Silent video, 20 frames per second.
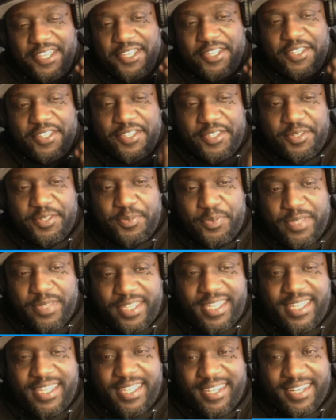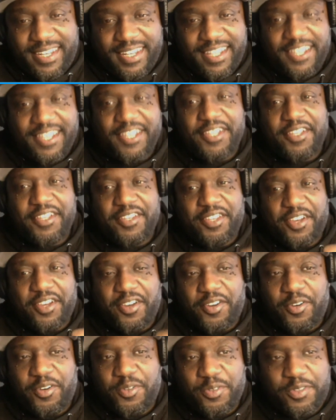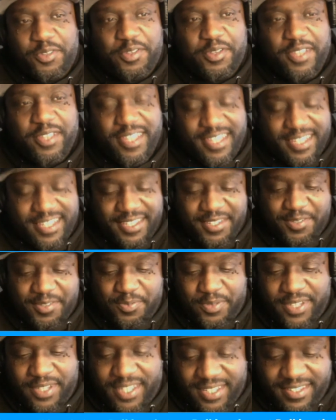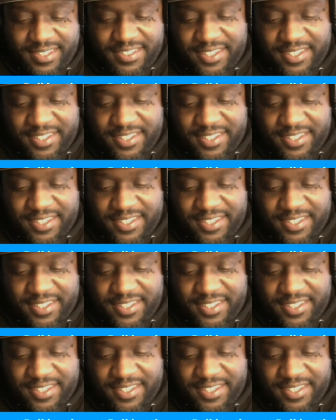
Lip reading: Speaking speaking